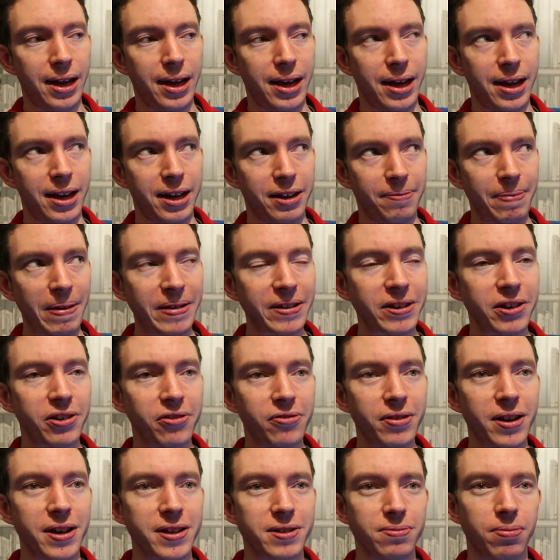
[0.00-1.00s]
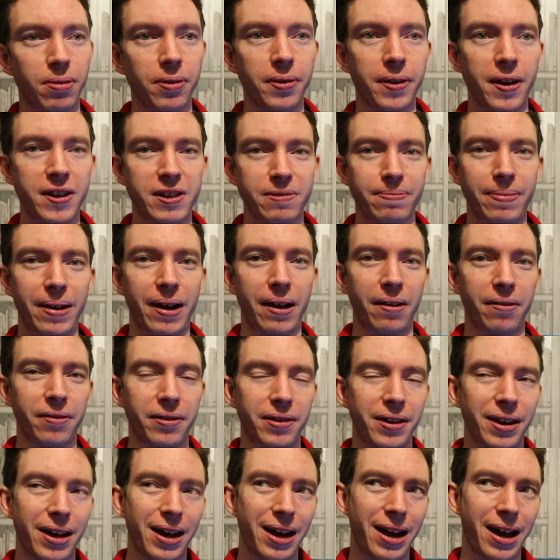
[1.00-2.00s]
it basically treats
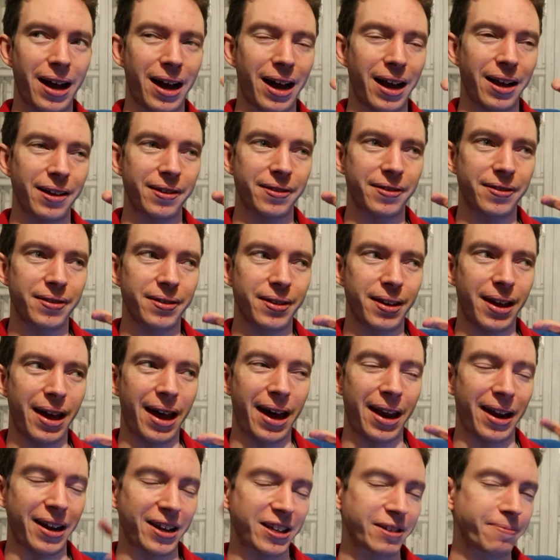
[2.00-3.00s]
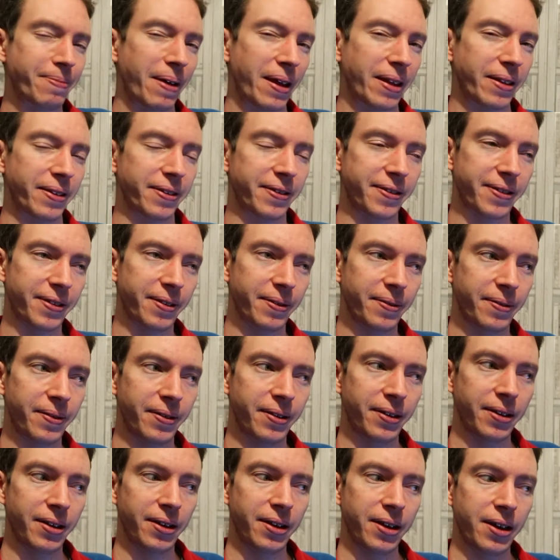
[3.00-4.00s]
£1,000 as an expense.
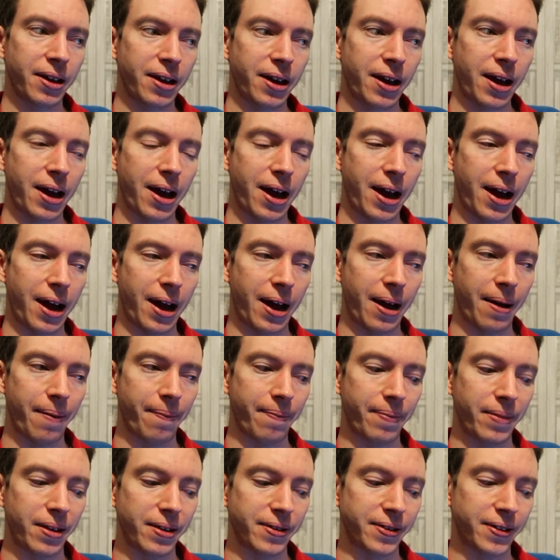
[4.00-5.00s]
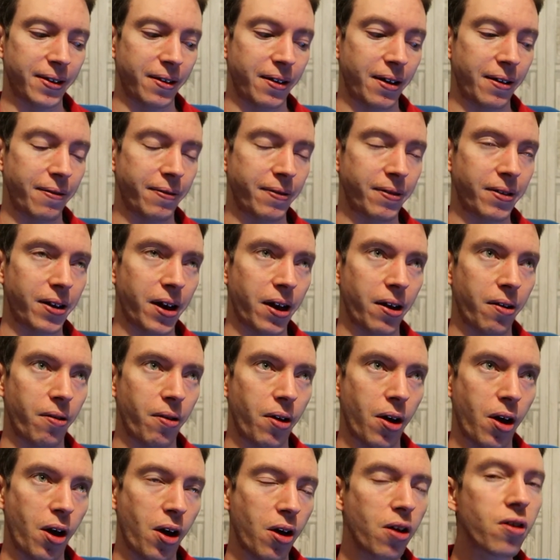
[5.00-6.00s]
So if you go
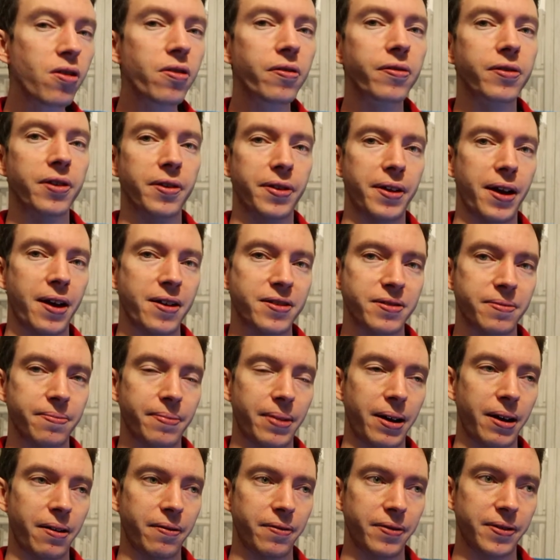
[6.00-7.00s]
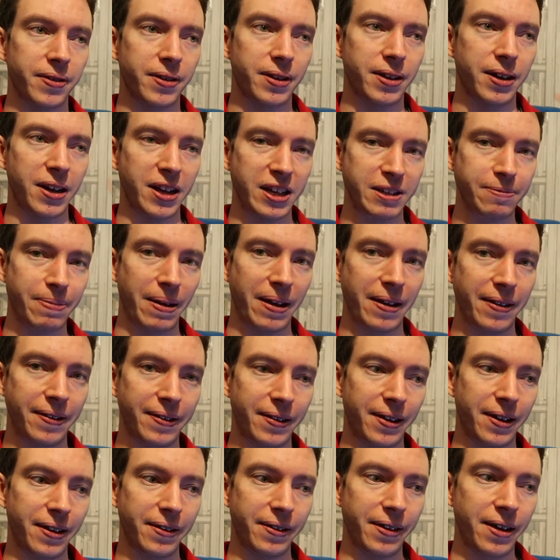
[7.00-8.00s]
over £1,000 in
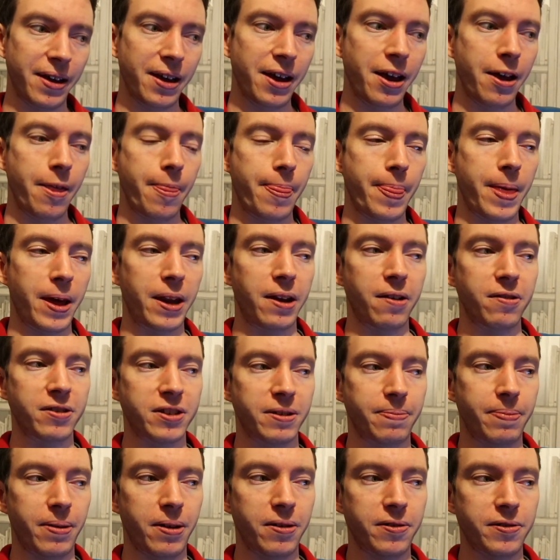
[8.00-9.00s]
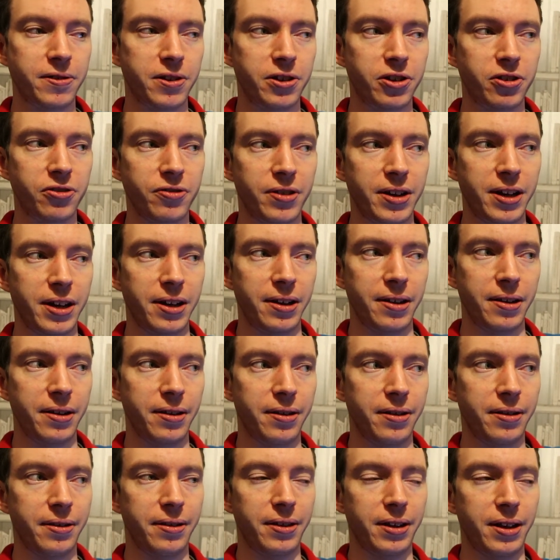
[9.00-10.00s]
expenses, then you're supposed to treat
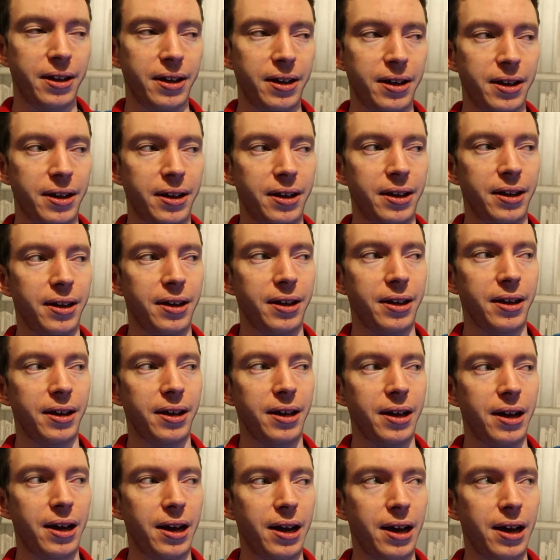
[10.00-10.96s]
the